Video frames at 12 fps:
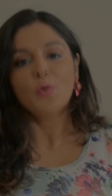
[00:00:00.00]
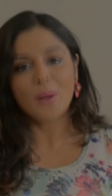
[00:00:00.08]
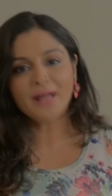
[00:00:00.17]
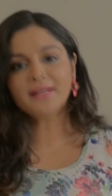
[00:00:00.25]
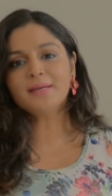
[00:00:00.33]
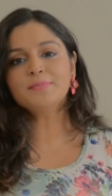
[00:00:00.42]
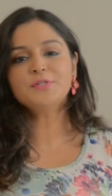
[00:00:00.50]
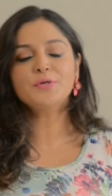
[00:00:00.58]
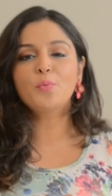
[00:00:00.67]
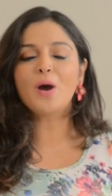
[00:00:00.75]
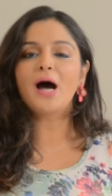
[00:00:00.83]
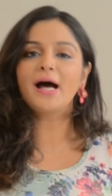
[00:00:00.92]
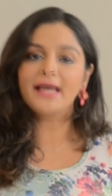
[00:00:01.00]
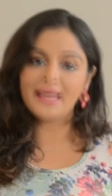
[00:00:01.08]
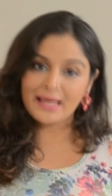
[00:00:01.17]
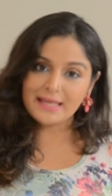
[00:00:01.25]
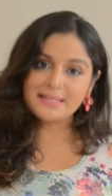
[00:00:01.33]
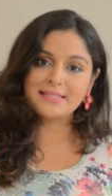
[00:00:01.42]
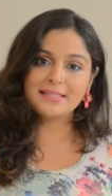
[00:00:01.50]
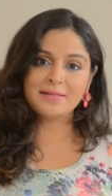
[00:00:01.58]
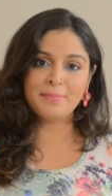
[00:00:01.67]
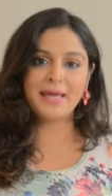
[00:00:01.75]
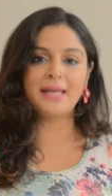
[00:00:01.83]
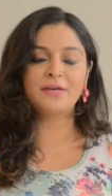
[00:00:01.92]
Welcome to Why
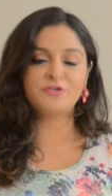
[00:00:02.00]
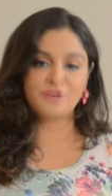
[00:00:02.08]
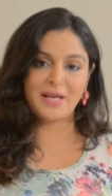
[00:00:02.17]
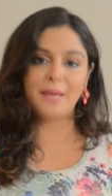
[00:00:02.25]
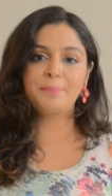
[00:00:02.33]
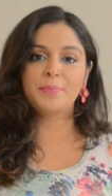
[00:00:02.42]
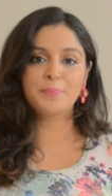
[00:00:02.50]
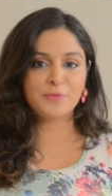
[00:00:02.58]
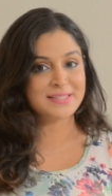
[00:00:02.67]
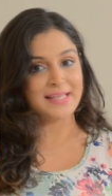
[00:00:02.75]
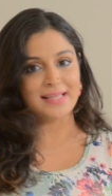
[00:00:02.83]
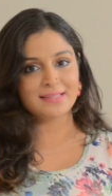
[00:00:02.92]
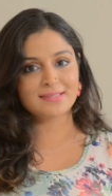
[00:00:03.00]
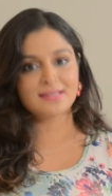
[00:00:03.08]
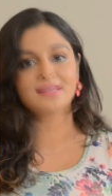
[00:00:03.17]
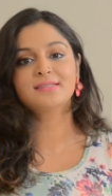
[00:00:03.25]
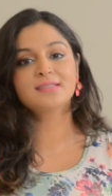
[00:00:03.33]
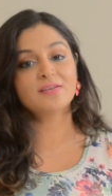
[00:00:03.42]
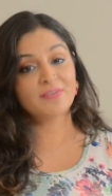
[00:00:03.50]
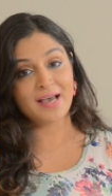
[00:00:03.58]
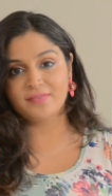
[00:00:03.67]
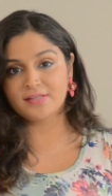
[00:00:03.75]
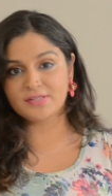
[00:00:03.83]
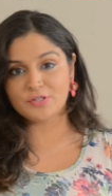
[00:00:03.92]
Indian Men Rape presents
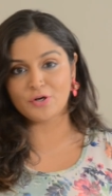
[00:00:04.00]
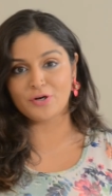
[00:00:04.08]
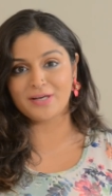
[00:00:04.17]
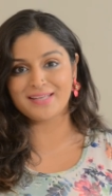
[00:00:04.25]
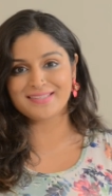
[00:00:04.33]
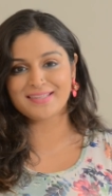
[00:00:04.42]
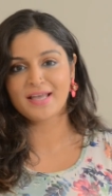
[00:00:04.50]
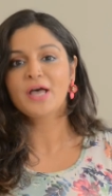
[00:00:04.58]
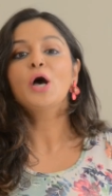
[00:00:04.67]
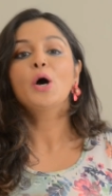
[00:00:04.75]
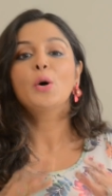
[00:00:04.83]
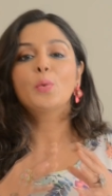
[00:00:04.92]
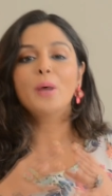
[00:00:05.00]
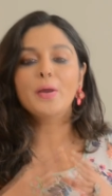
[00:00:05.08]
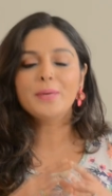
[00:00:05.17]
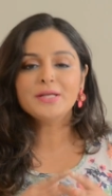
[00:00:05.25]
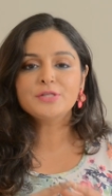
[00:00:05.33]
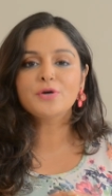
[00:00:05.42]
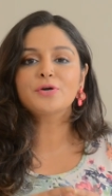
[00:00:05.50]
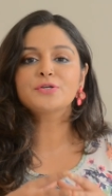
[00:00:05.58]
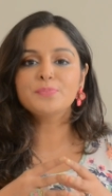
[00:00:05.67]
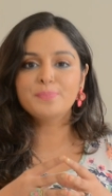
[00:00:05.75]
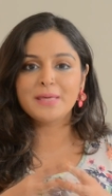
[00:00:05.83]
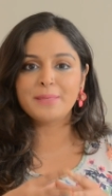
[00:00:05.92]
Survivor Stories, where we talk
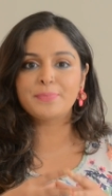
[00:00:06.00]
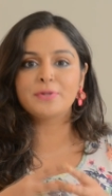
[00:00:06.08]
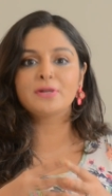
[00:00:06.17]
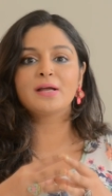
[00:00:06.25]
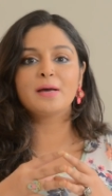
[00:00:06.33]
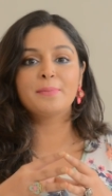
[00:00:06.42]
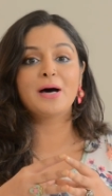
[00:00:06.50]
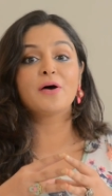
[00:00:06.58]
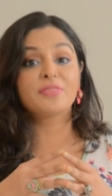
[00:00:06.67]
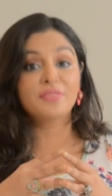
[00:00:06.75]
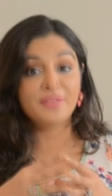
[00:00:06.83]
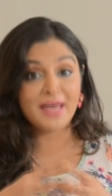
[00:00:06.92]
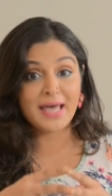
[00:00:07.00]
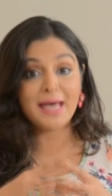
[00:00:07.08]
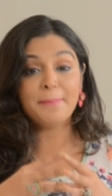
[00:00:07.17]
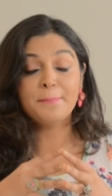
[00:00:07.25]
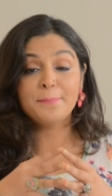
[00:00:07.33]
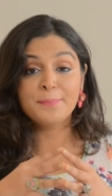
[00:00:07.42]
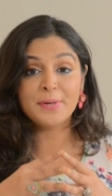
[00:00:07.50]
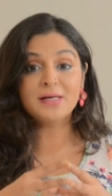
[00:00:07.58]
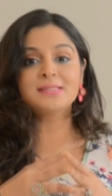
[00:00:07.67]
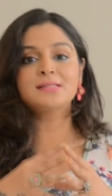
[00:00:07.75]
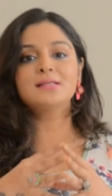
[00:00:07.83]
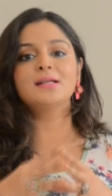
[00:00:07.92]
to people about their
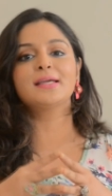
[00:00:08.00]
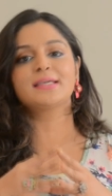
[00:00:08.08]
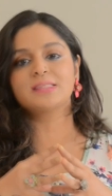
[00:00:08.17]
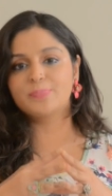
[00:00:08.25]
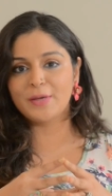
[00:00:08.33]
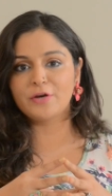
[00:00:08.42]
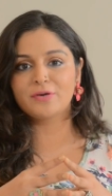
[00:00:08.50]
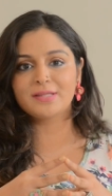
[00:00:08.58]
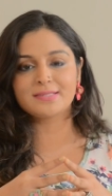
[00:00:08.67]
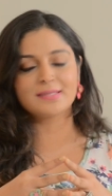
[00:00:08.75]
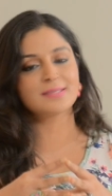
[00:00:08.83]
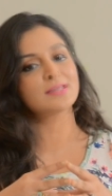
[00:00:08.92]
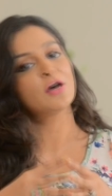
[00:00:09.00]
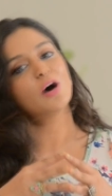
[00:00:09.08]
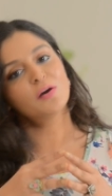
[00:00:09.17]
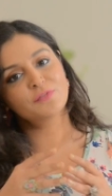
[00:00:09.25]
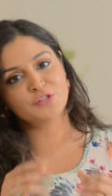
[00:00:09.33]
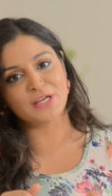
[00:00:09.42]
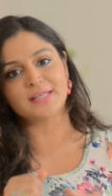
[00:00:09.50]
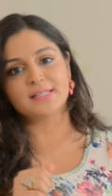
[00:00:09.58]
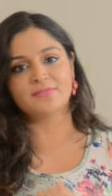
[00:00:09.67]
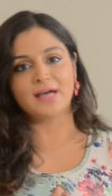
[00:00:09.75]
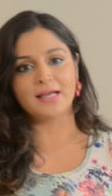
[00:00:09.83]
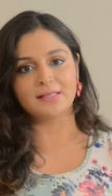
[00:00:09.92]
personal experiences of
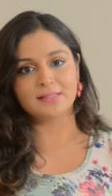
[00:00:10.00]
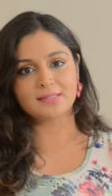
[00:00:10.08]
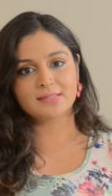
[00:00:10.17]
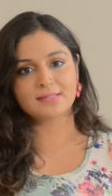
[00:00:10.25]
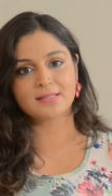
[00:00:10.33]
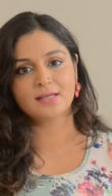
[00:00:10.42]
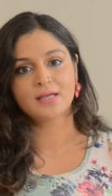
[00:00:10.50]
gender violence.